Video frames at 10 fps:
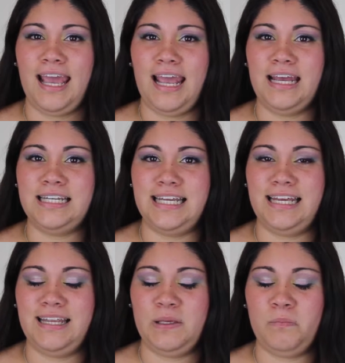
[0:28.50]
And
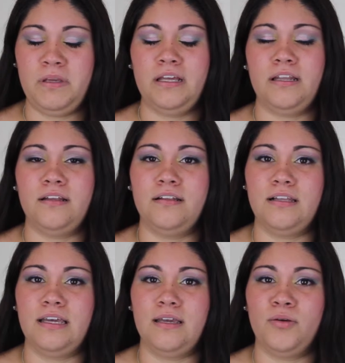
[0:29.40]
it
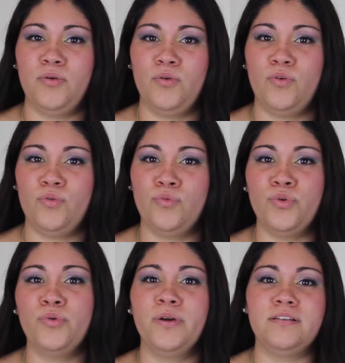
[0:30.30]
immediately
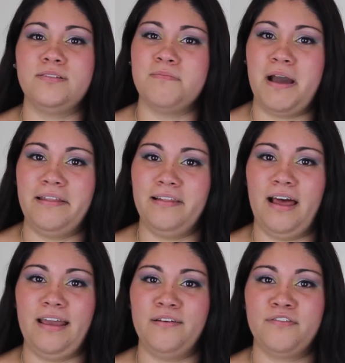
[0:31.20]
ruined my
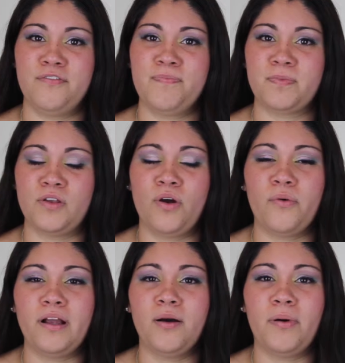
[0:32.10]
life.
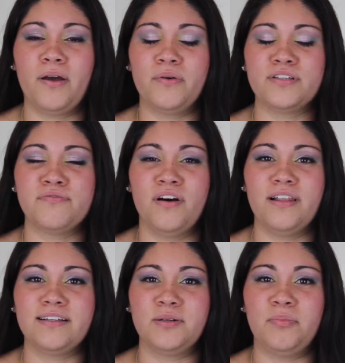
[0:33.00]
Growing up, I always
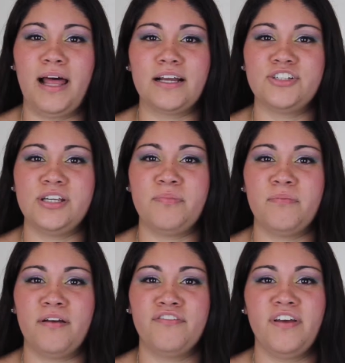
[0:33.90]
felt like the black sheep
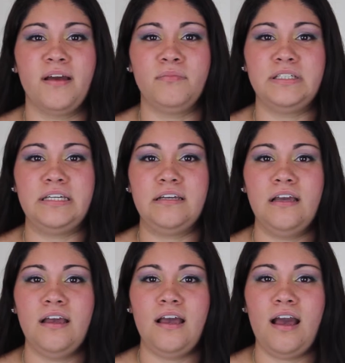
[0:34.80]
in my family.
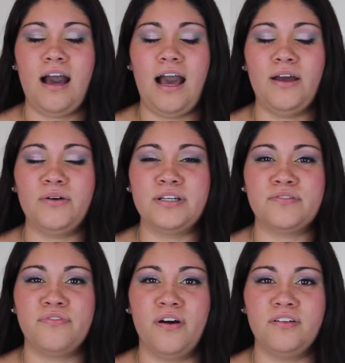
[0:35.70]
I
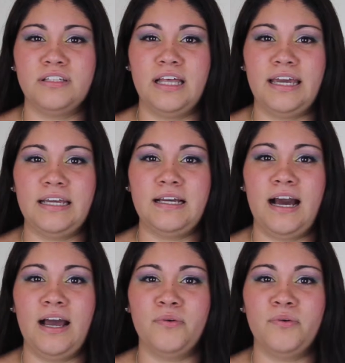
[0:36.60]
always felt like